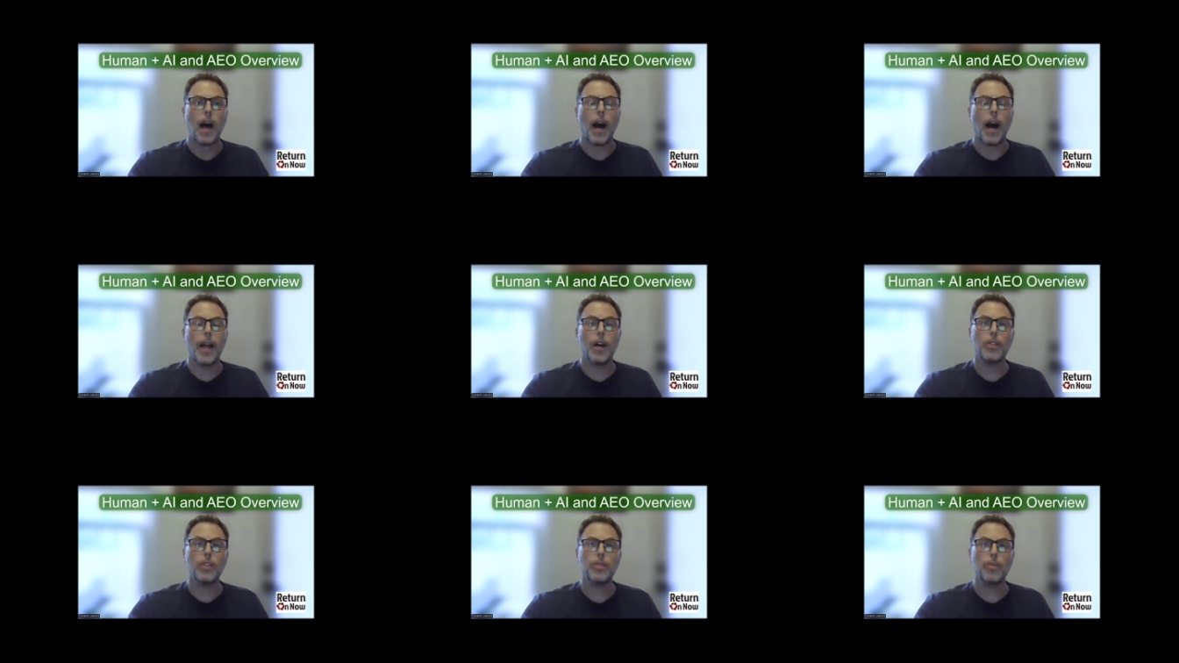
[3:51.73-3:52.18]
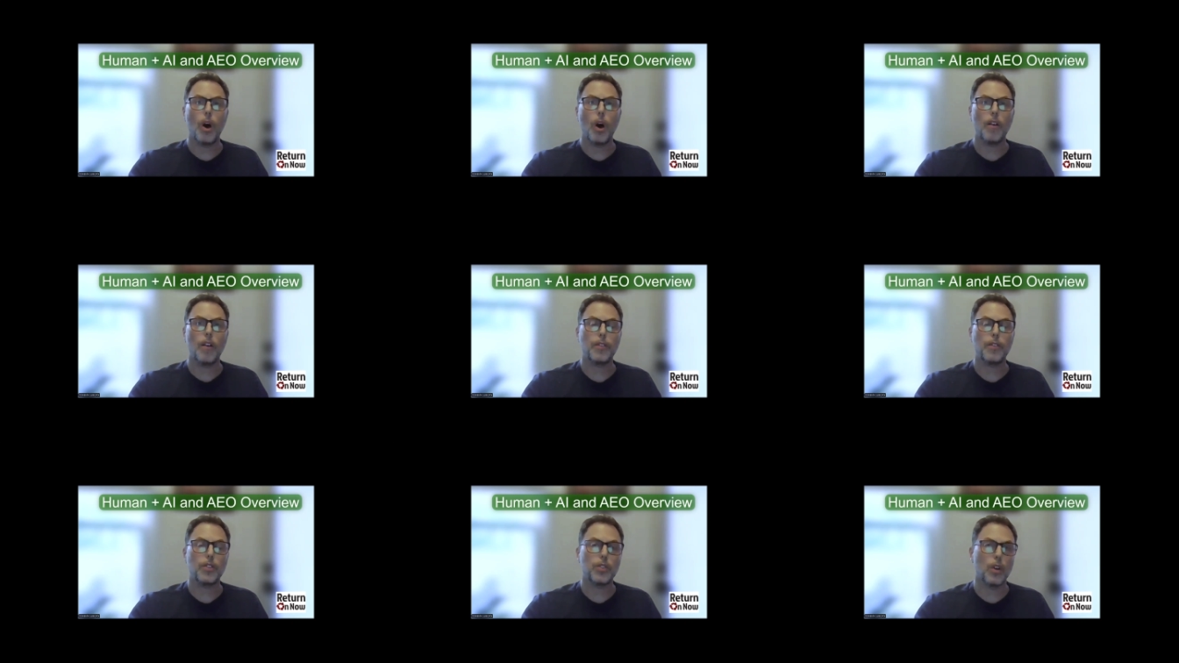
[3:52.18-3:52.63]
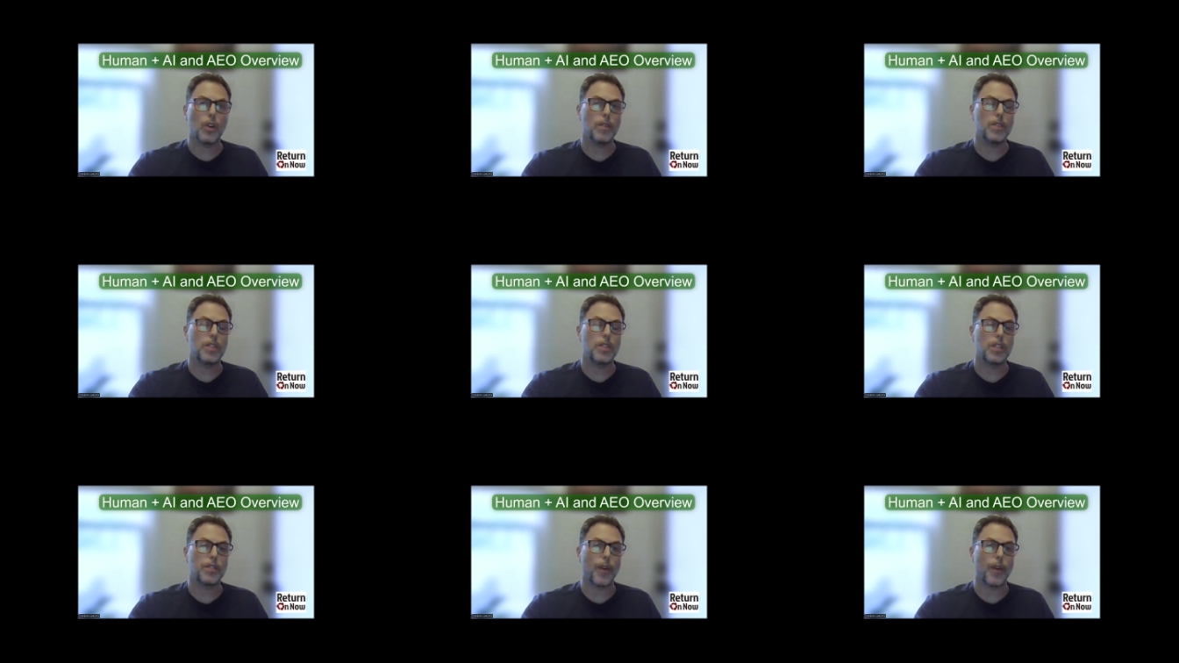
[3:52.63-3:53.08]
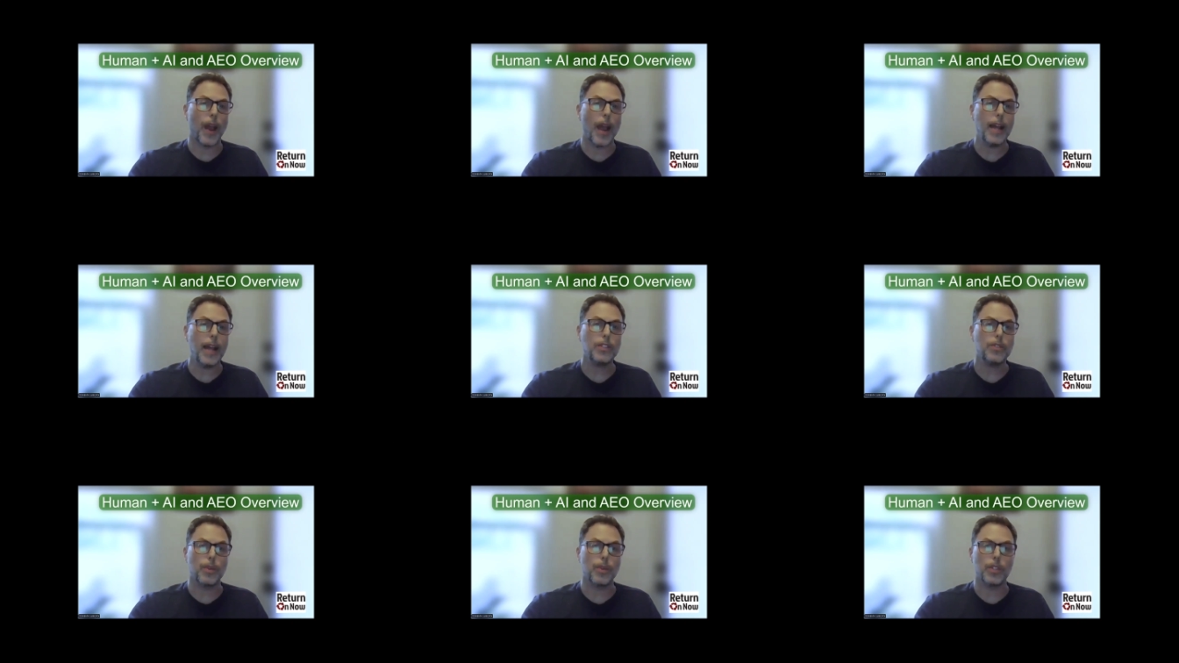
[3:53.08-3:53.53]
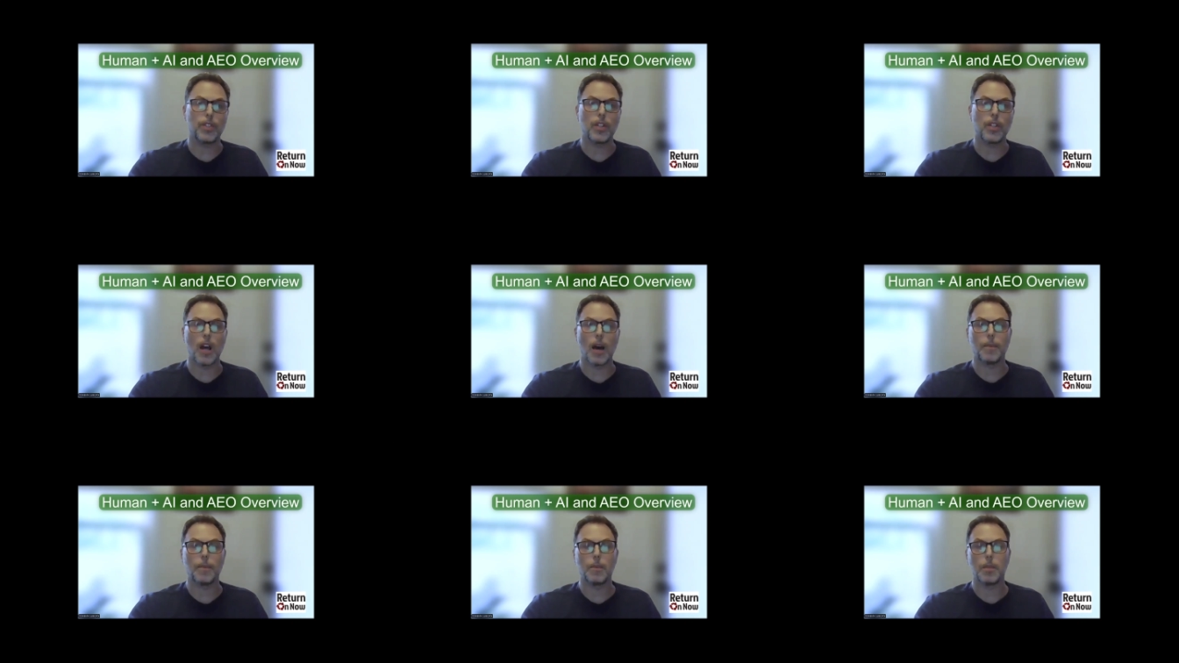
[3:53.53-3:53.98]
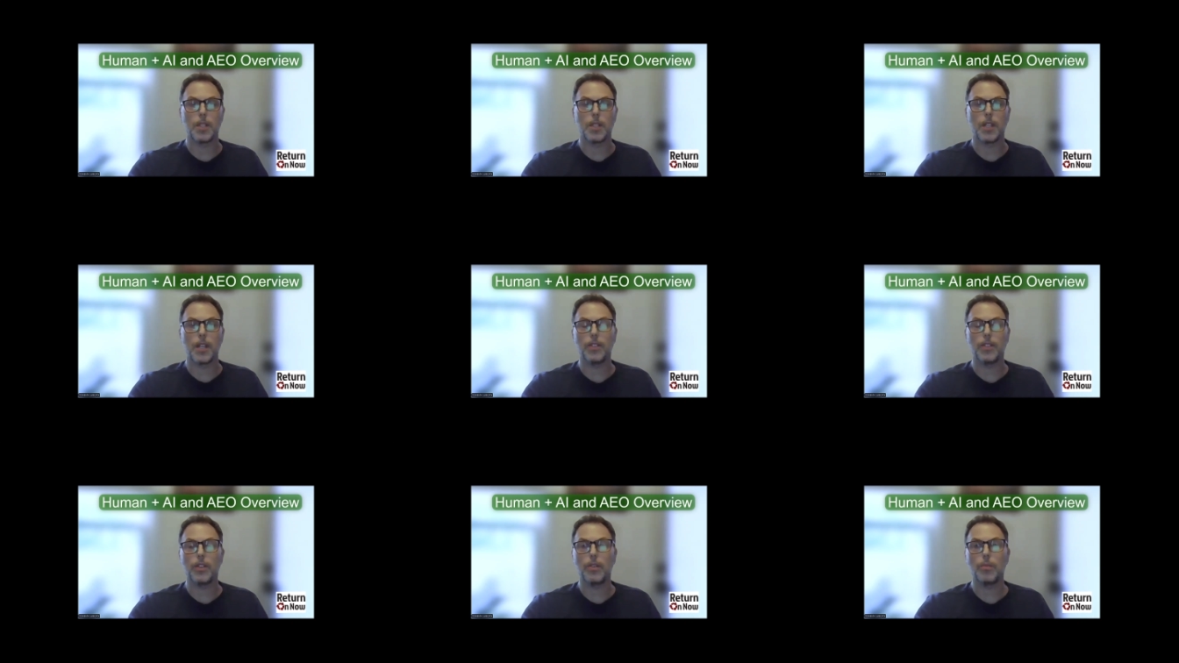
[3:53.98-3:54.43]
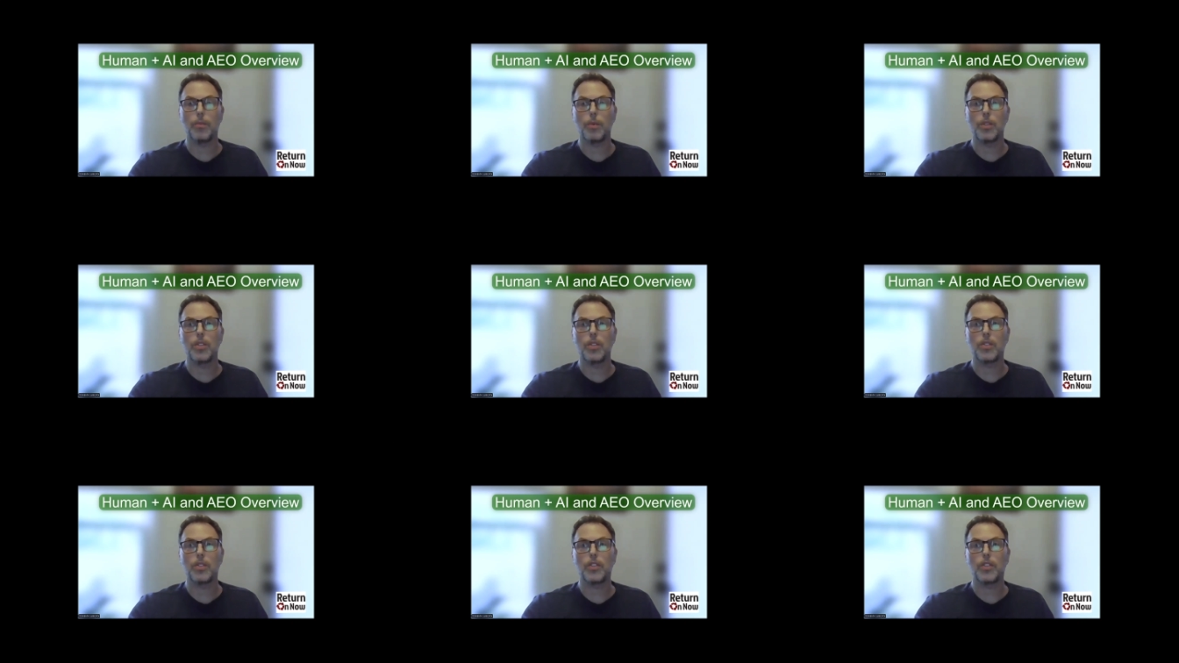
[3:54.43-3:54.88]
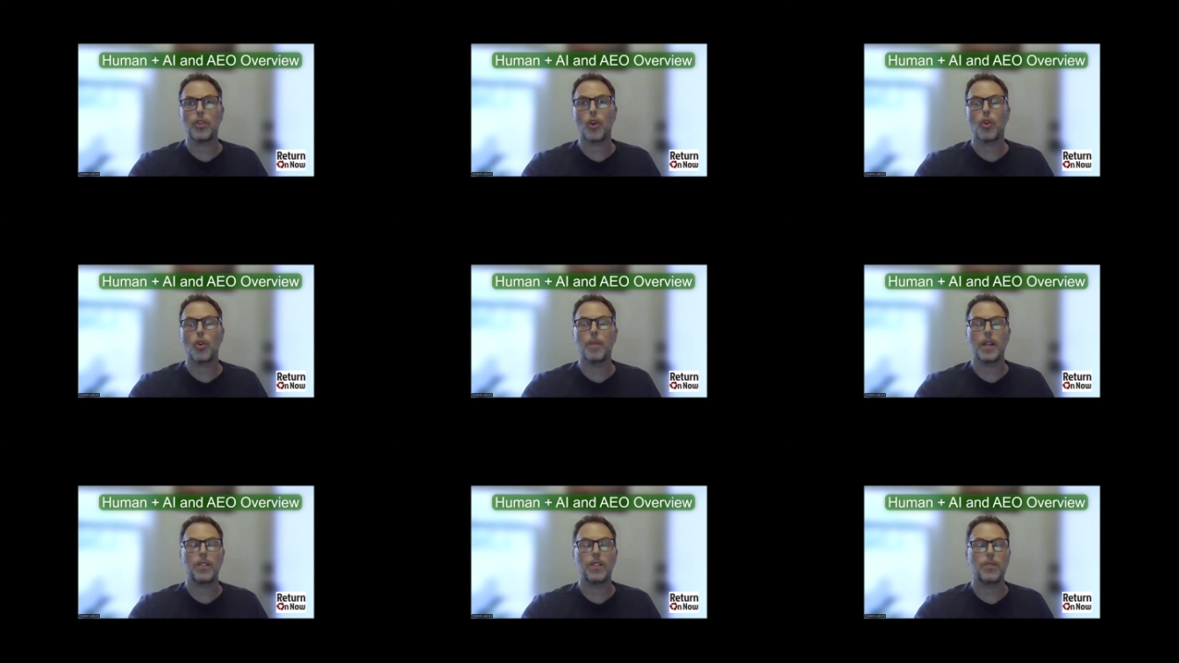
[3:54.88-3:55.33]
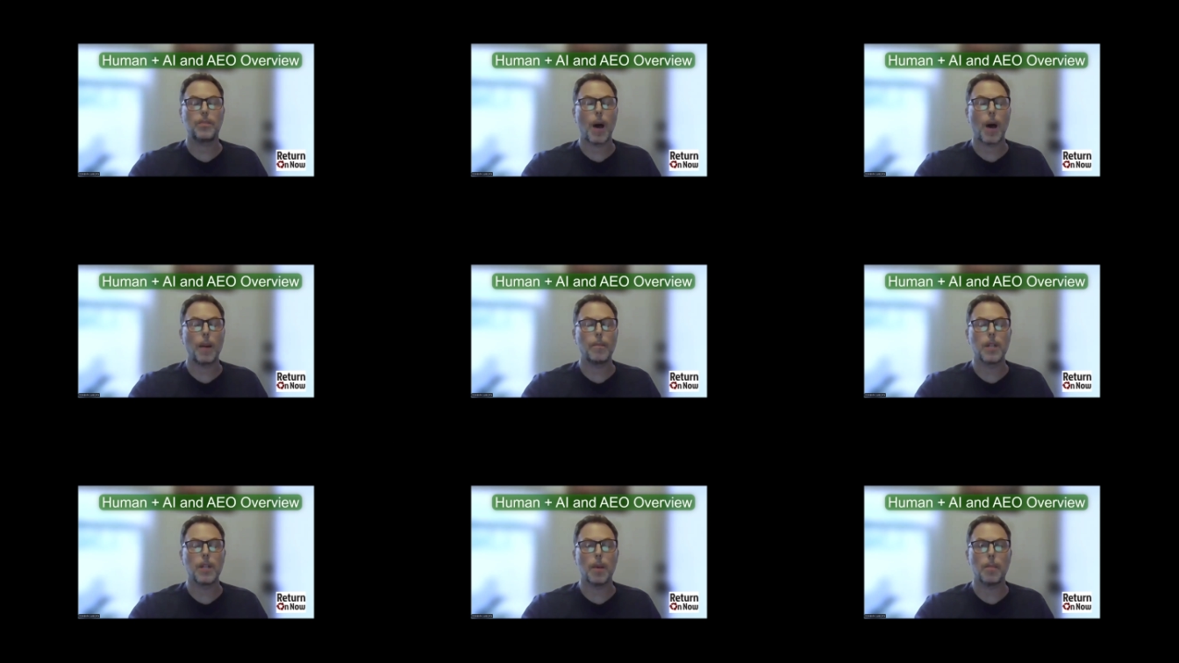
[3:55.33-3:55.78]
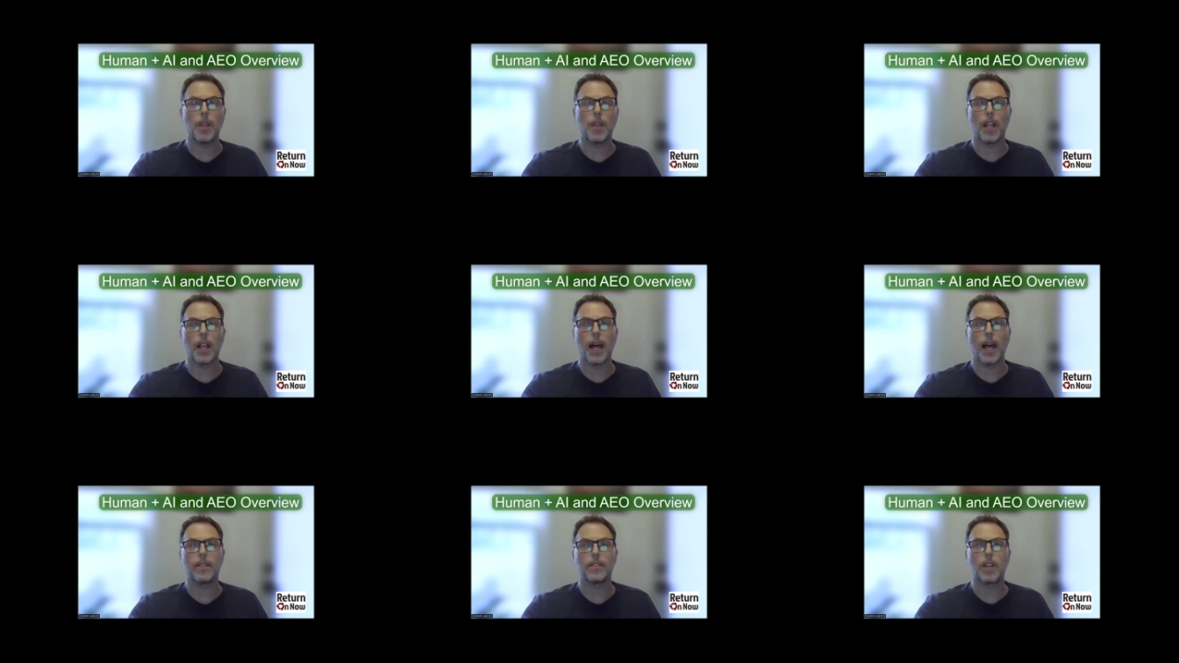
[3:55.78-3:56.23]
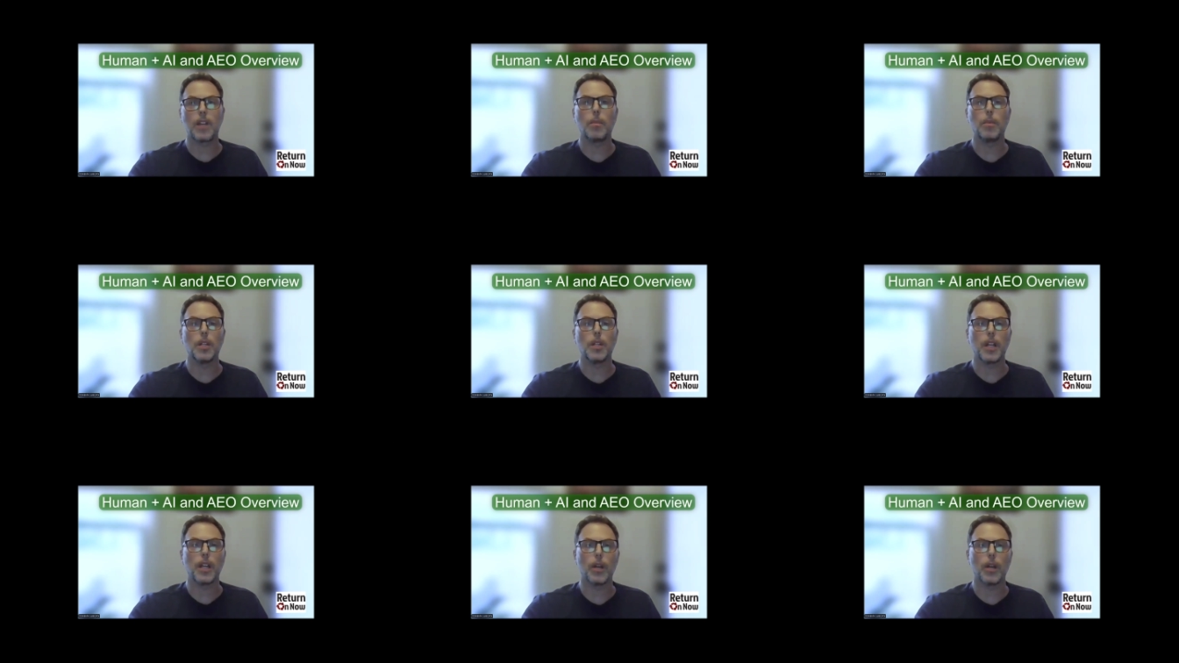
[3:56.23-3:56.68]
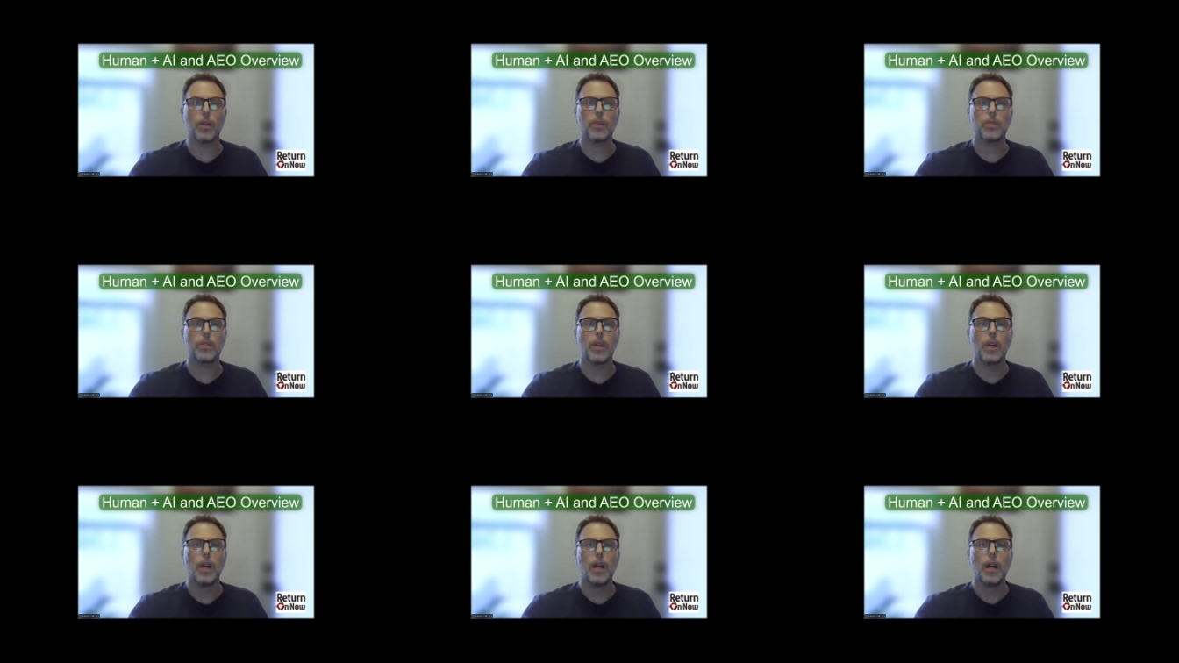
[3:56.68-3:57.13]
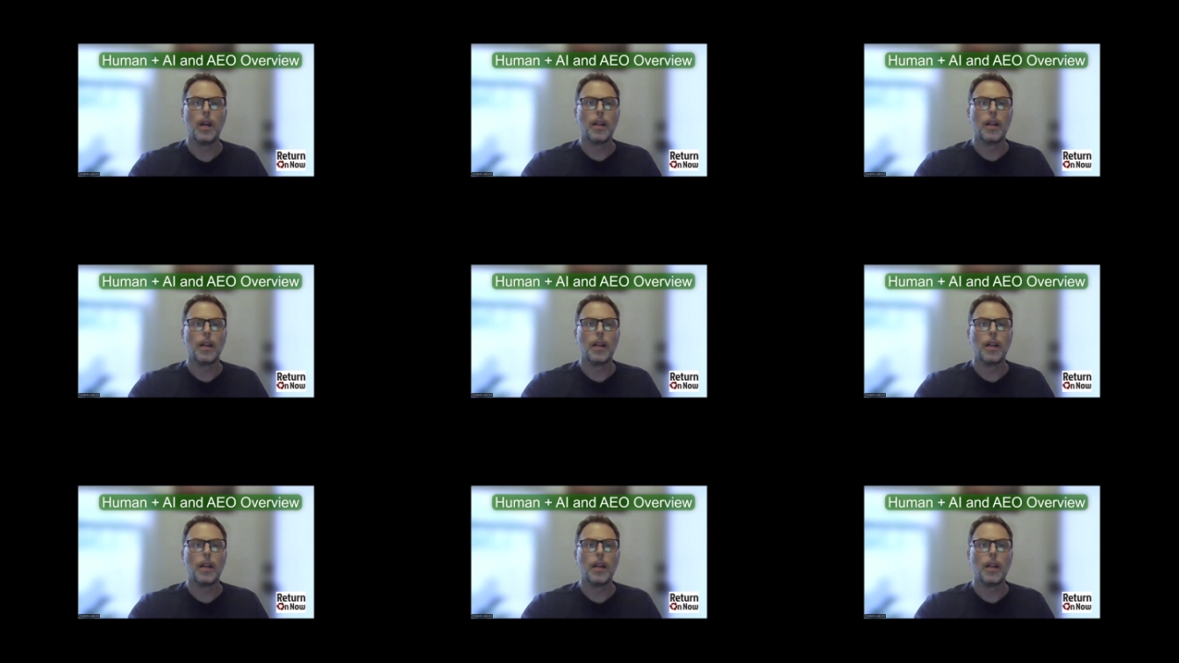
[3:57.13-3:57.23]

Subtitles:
I also offer services for answer engine optimization, which is a term that's popped up in the last couple of years